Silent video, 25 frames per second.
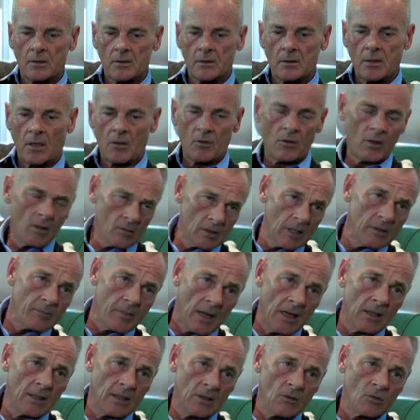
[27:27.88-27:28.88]
I'll keep
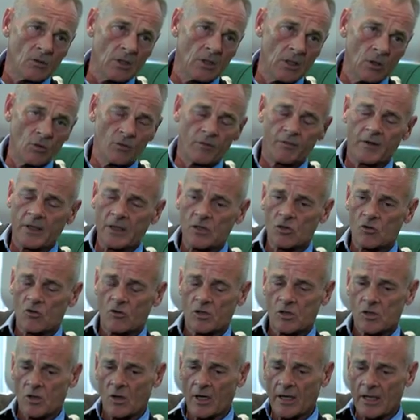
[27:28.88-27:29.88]
batting in on little things,
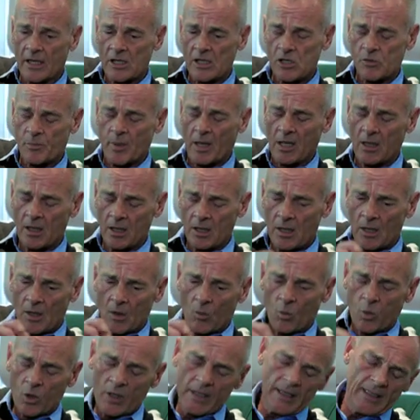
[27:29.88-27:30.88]
Chris, like this. But
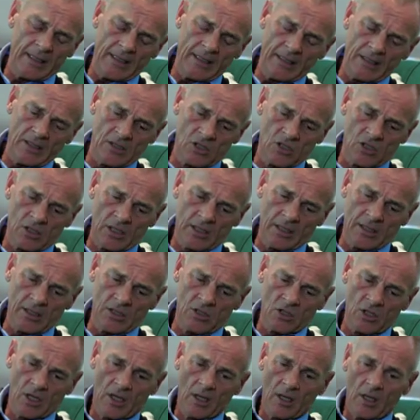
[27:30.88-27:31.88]
what it
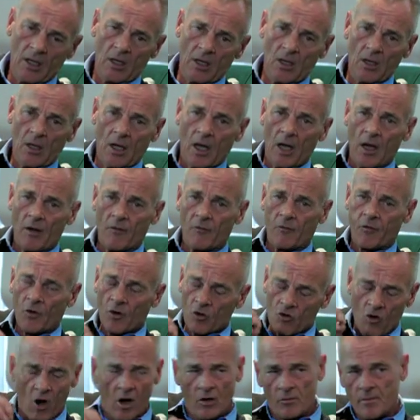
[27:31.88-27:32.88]
is for a
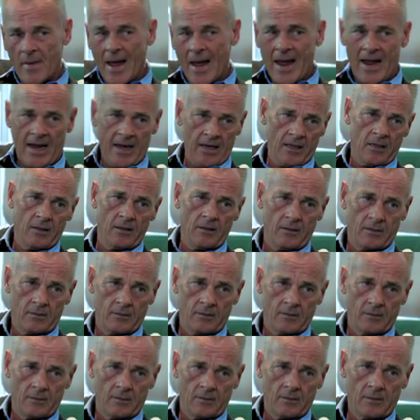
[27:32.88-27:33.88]
grown man
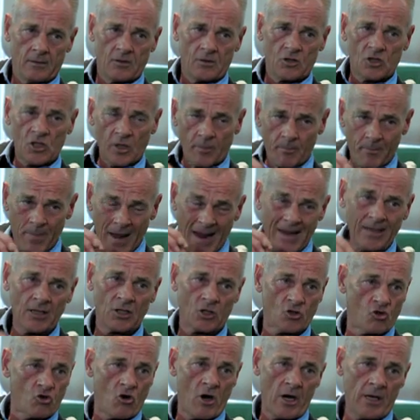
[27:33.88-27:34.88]
to
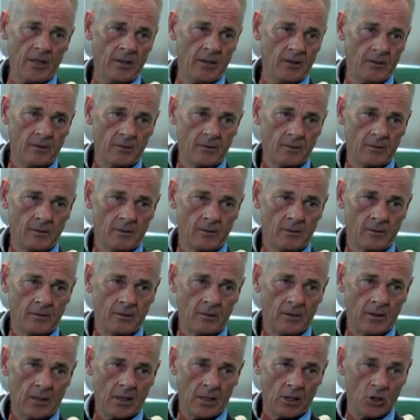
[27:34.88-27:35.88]
penetrate
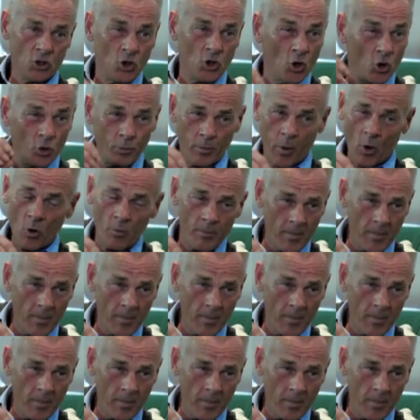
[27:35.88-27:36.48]
a newborn